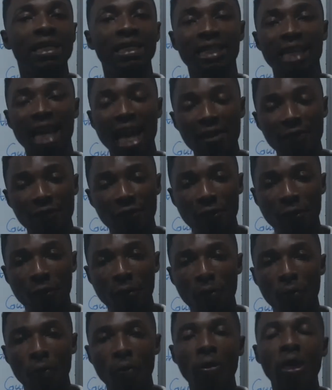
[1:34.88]
Therefore,
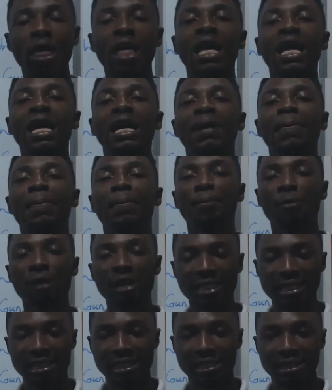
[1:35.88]

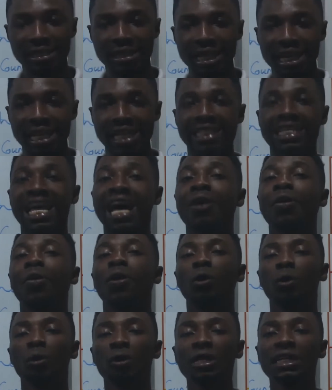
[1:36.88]
Britain is our
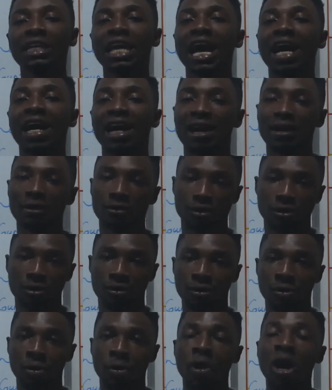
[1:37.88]
colonial
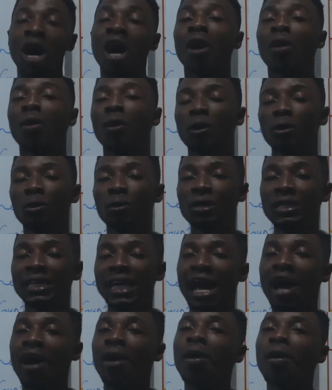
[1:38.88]
country or our
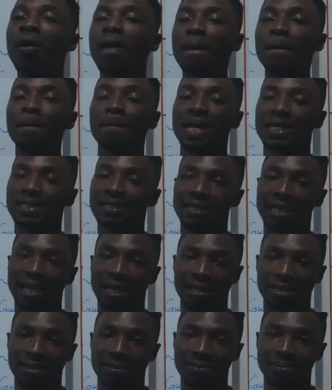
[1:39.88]
colonial master.
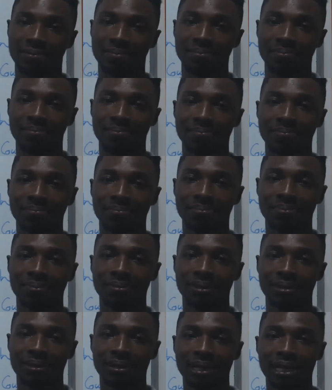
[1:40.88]

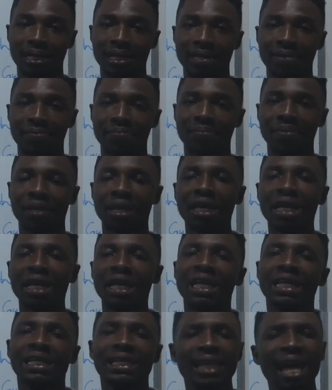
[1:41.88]
Okay.
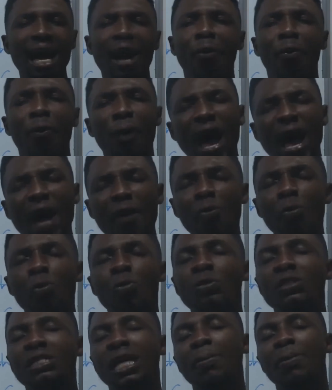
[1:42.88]
Now, why
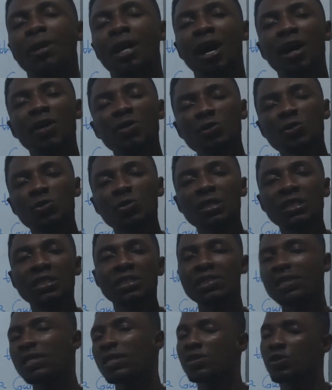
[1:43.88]
will some countries
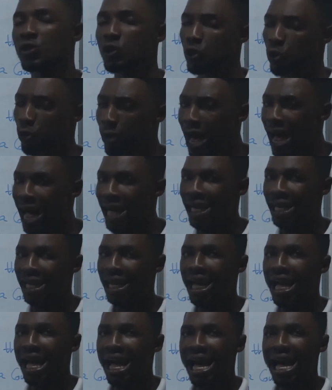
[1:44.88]
try
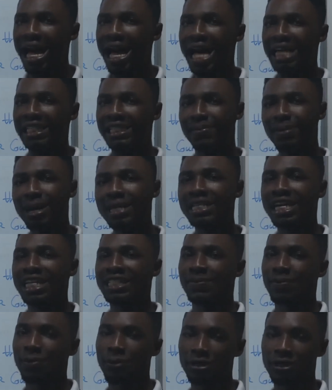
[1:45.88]
as much as
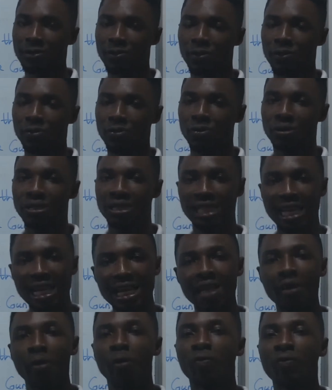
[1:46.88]
possible to
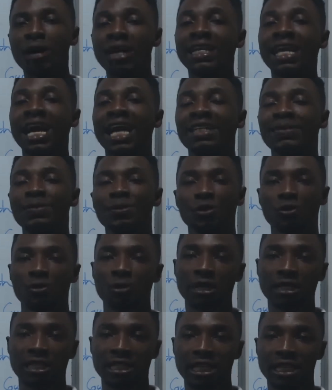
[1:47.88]
take over the
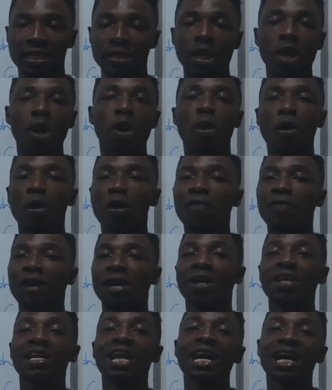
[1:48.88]
administration of
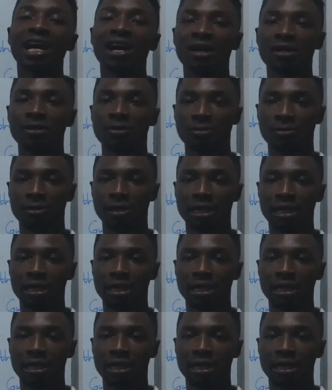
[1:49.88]
another country?